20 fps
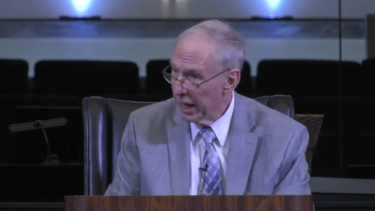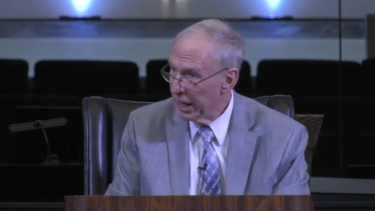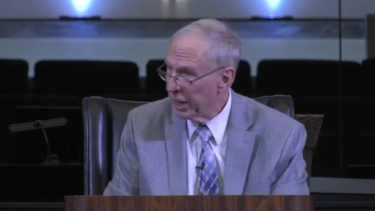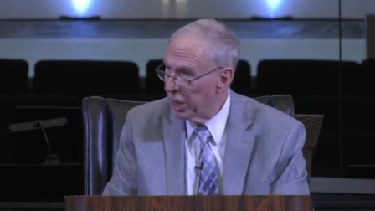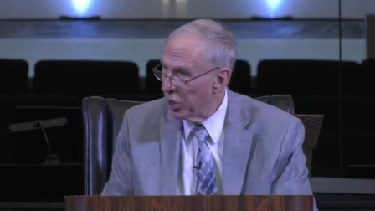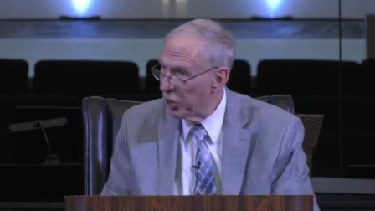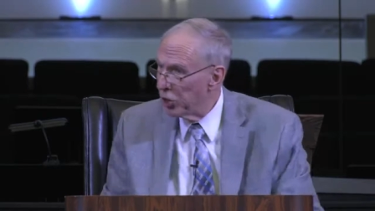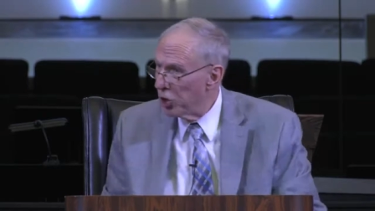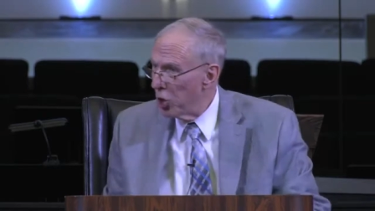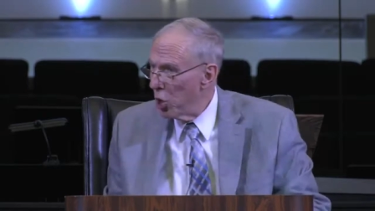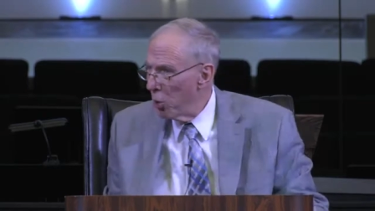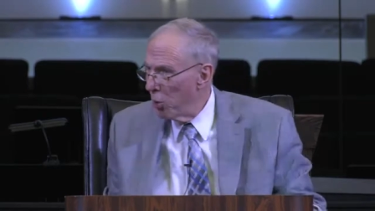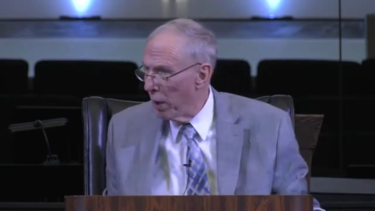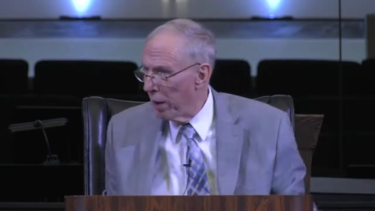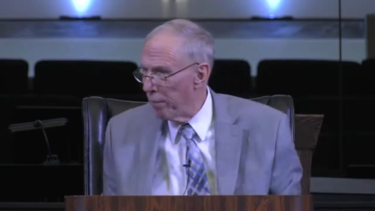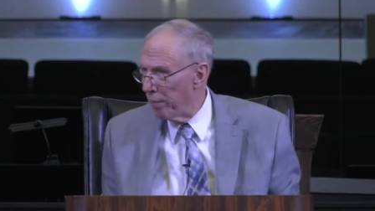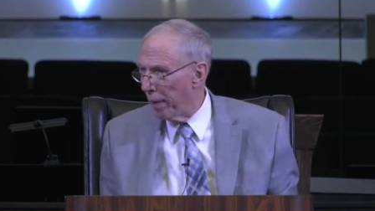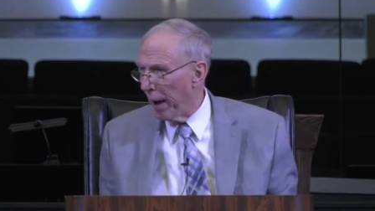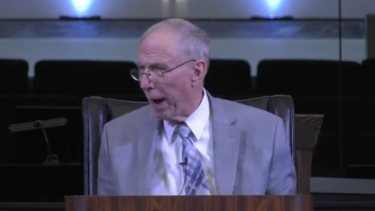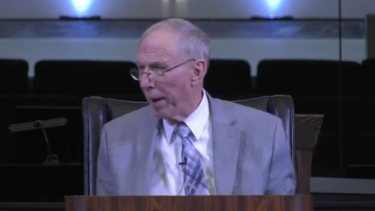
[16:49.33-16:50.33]
Did you know
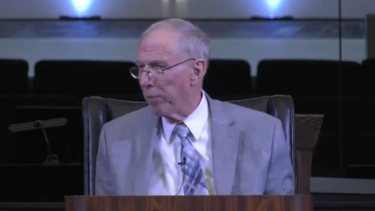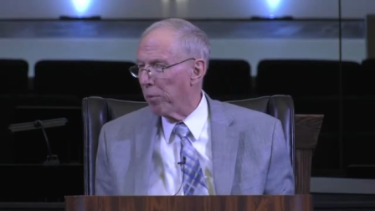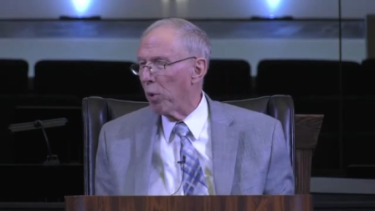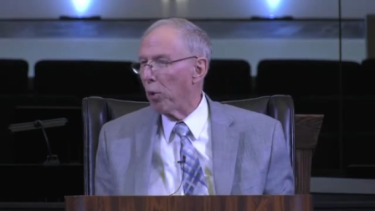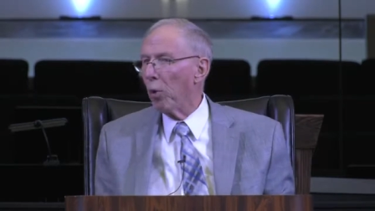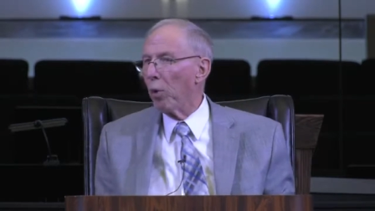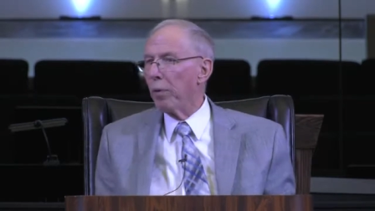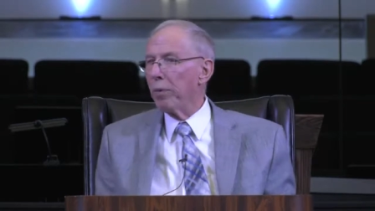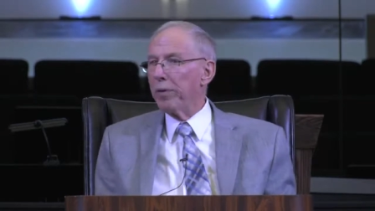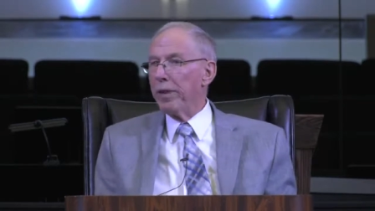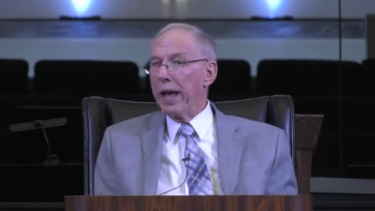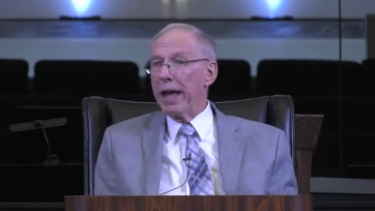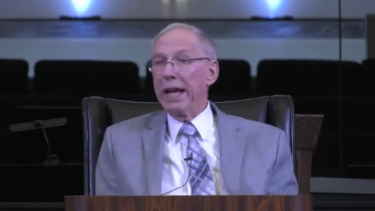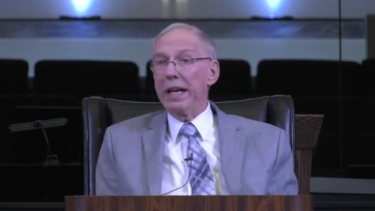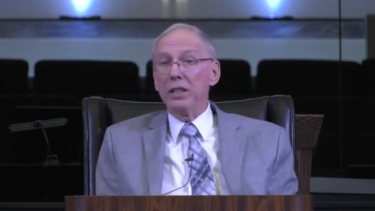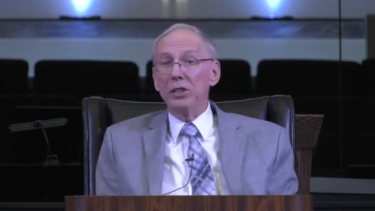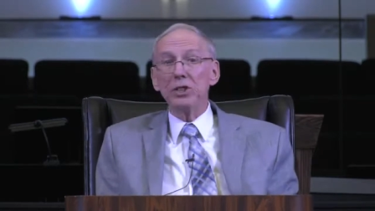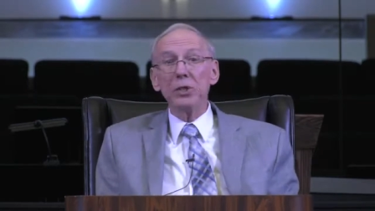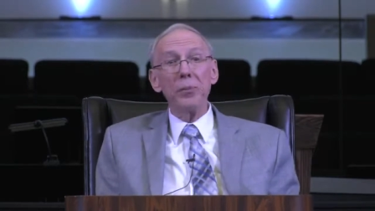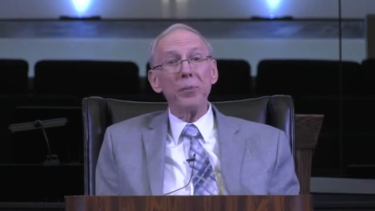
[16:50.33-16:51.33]
in Bible
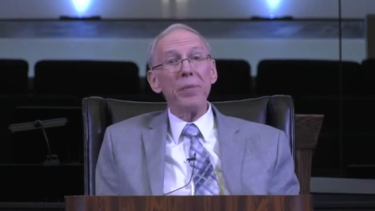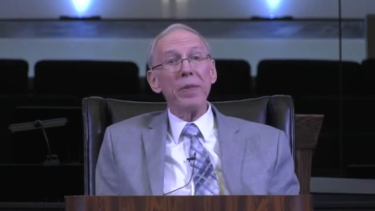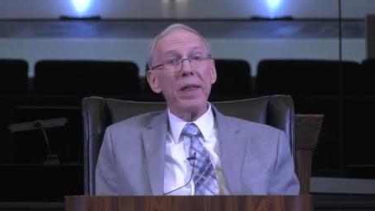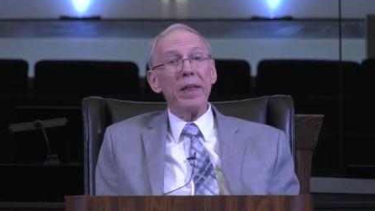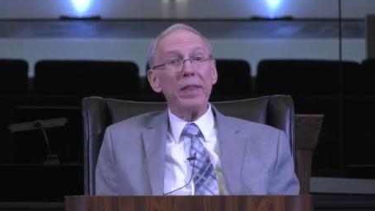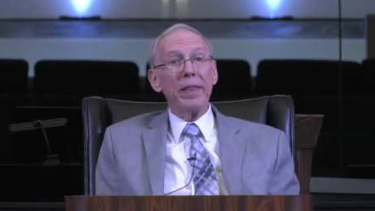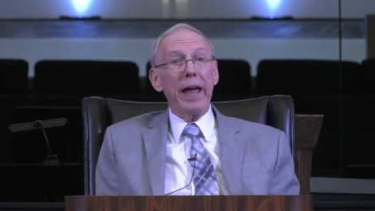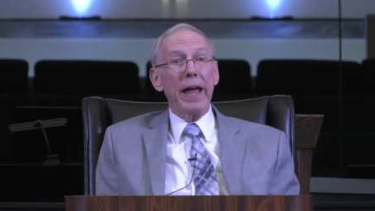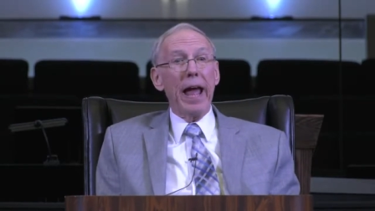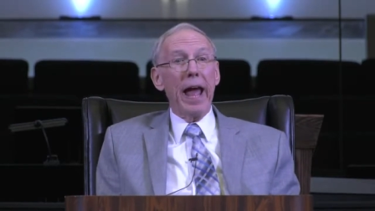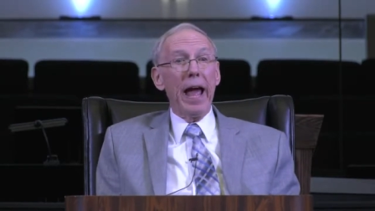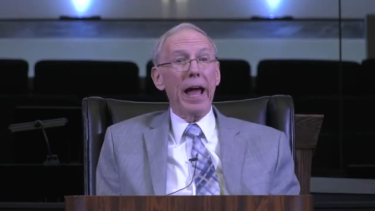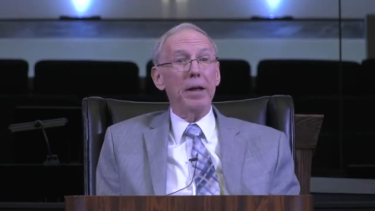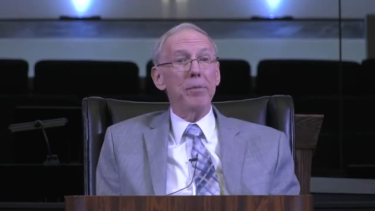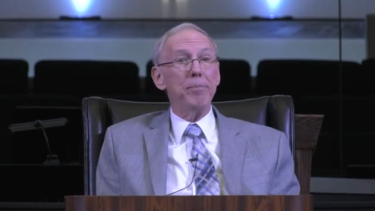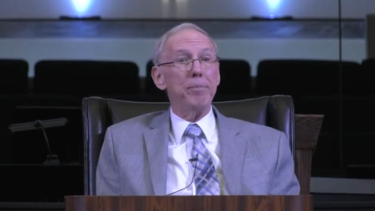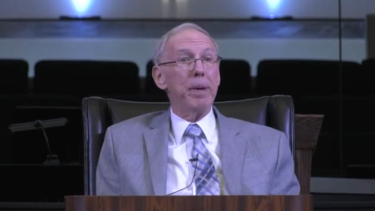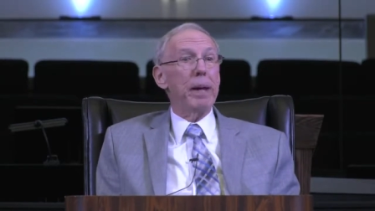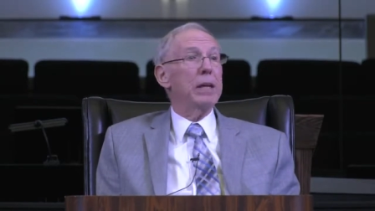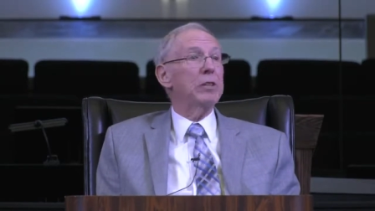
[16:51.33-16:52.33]
days, they
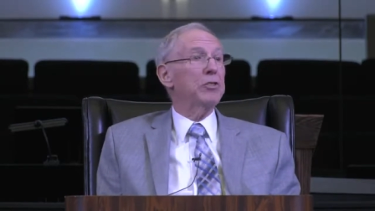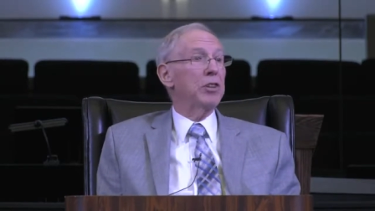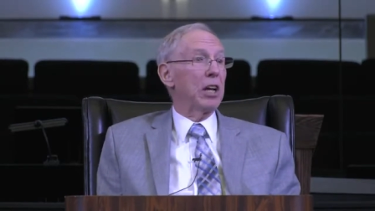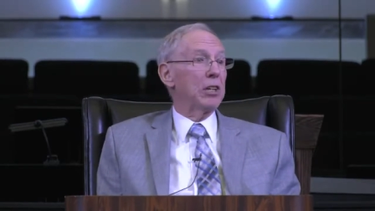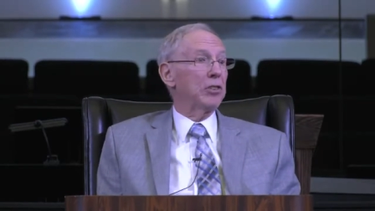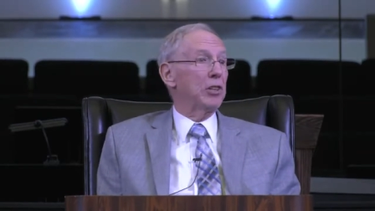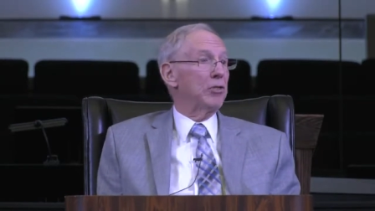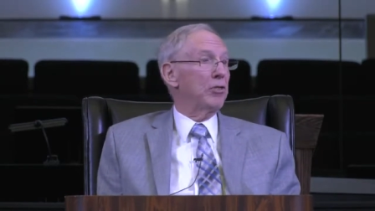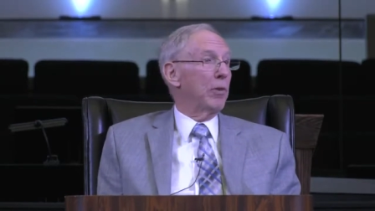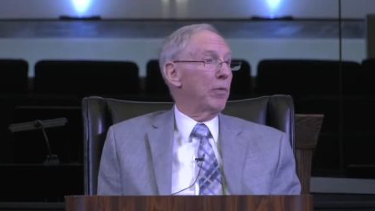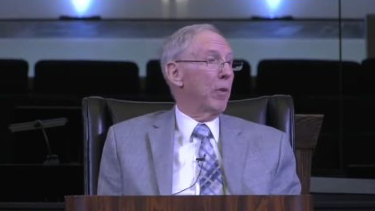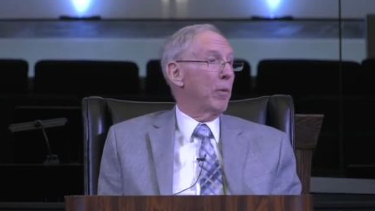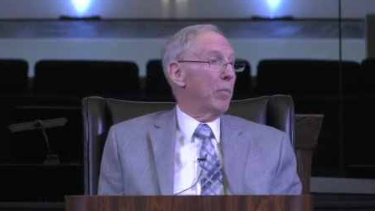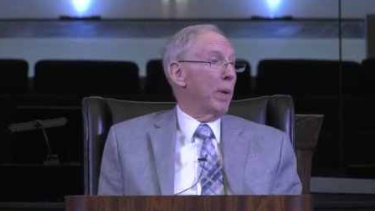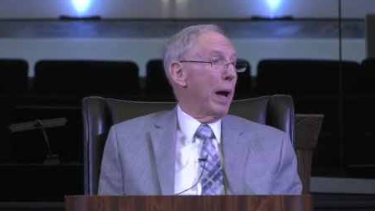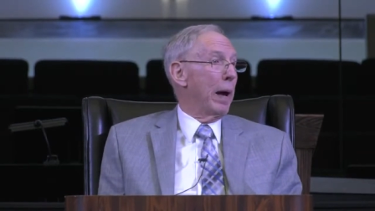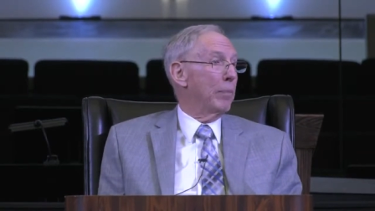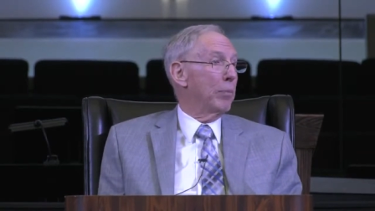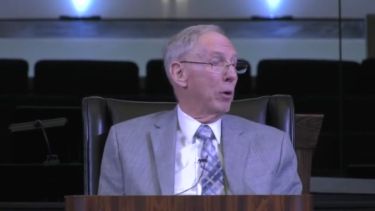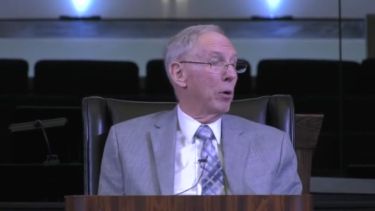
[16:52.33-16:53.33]
had big sections of the
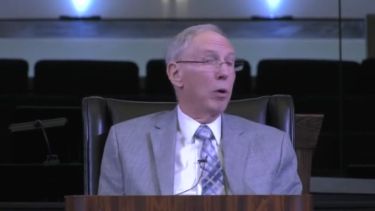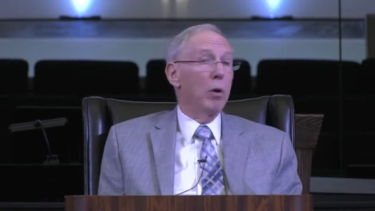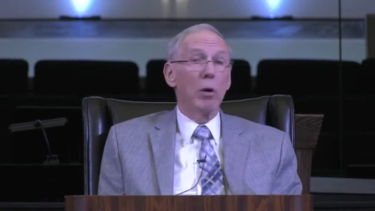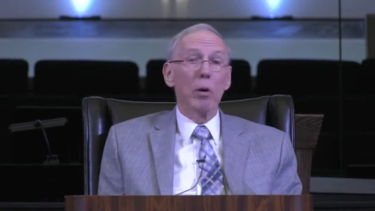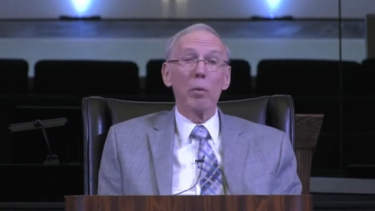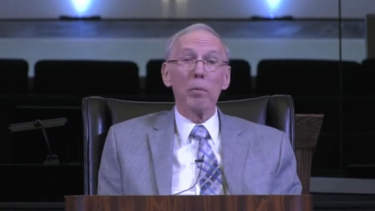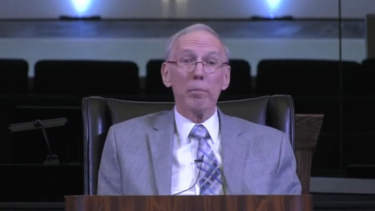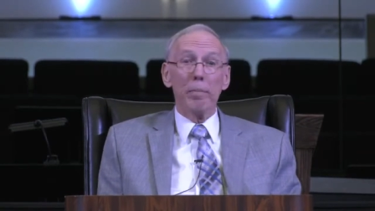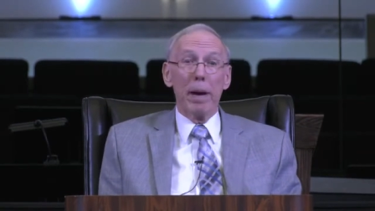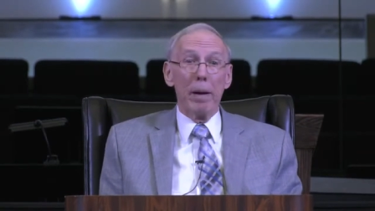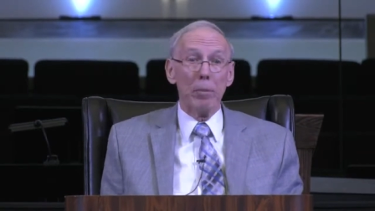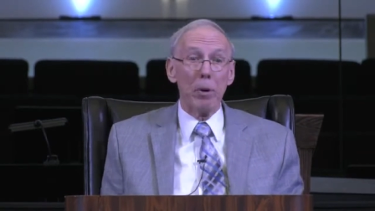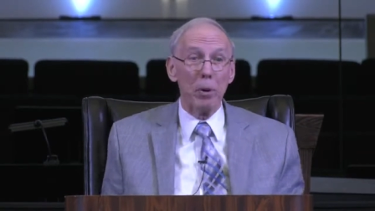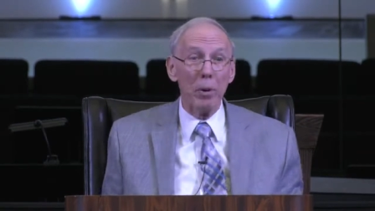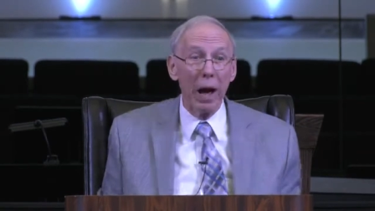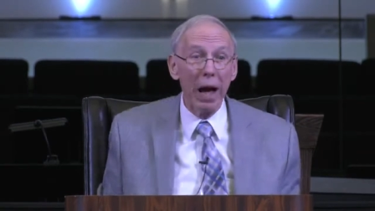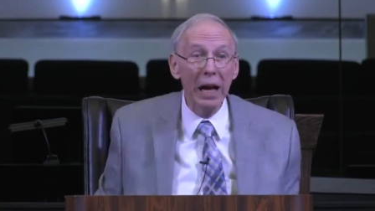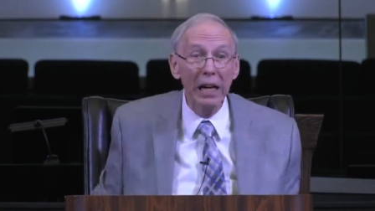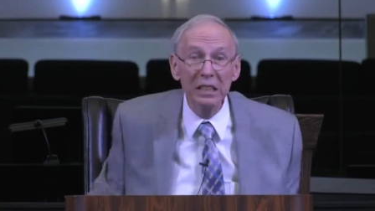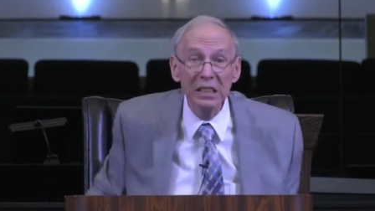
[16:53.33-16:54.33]
Bible
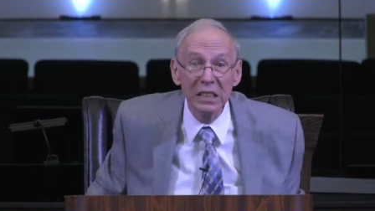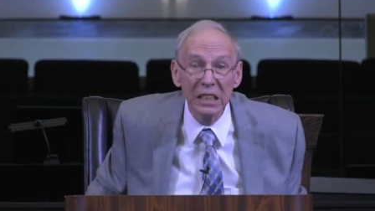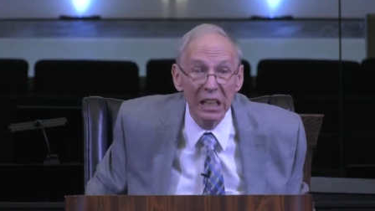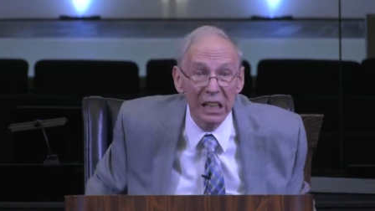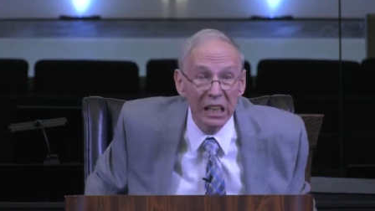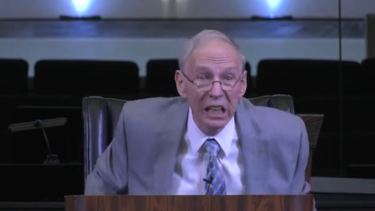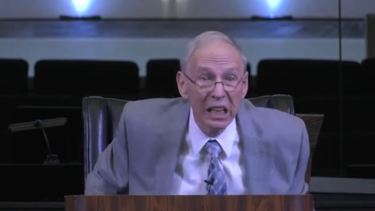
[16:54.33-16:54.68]
memorized?